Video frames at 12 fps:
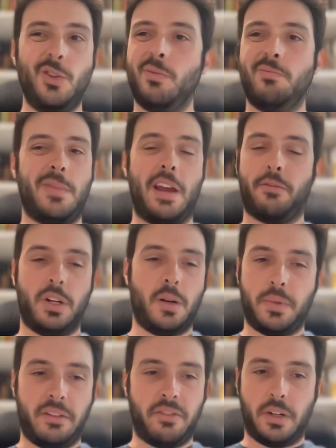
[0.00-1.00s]
Every
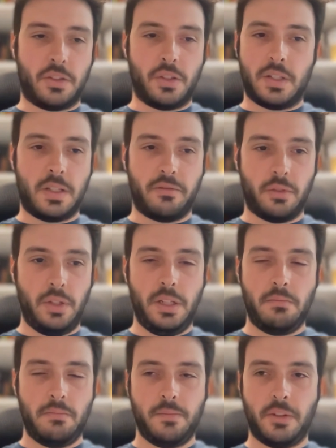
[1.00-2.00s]
company functions differently,
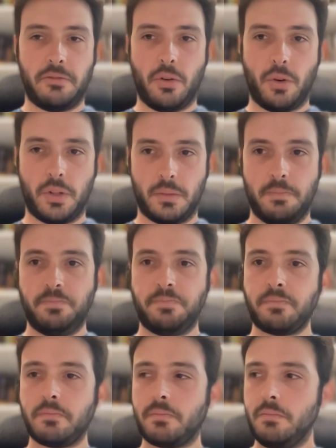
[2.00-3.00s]
of course,
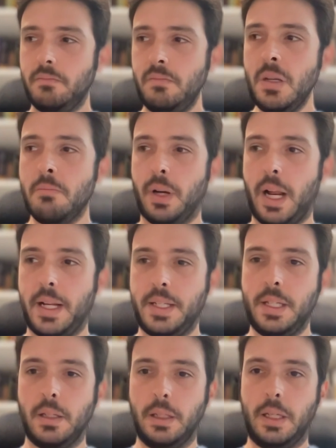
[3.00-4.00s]
but
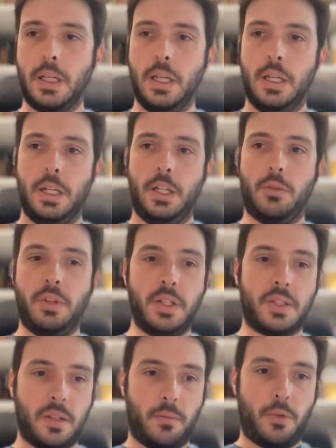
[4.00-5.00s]
ideally you need
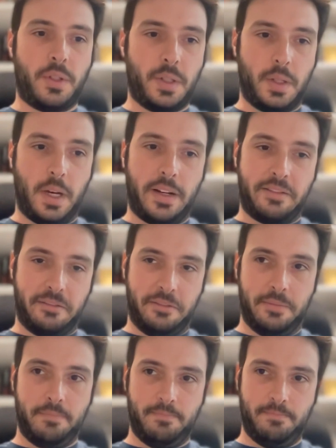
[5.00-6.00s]
someone to kind of
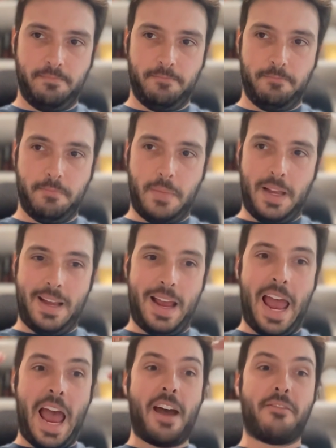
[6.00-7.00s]

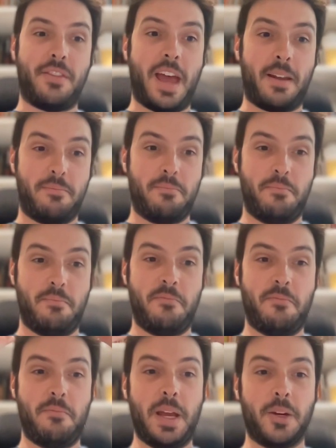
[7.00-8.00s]
have that
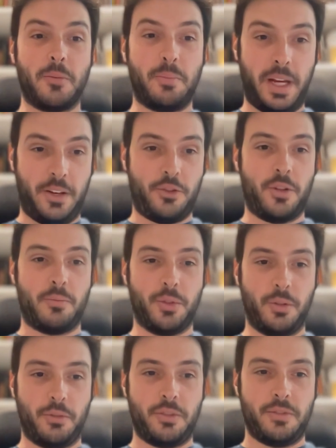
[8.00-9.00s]
bigger picture
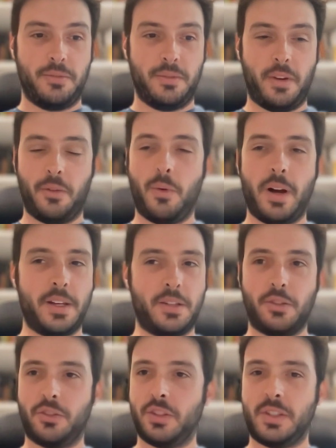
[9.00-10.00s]
approach. Otherwise,
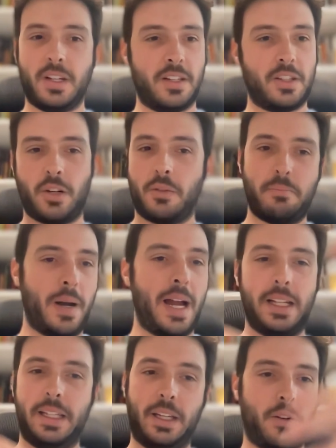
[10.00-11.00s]
you're just going to start
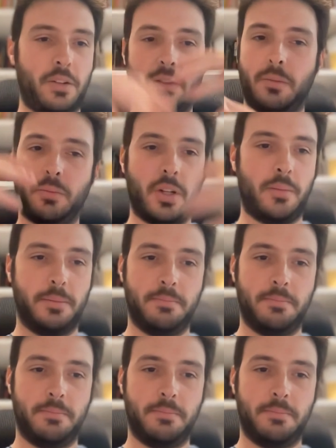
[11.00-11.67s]
piling onto the problem.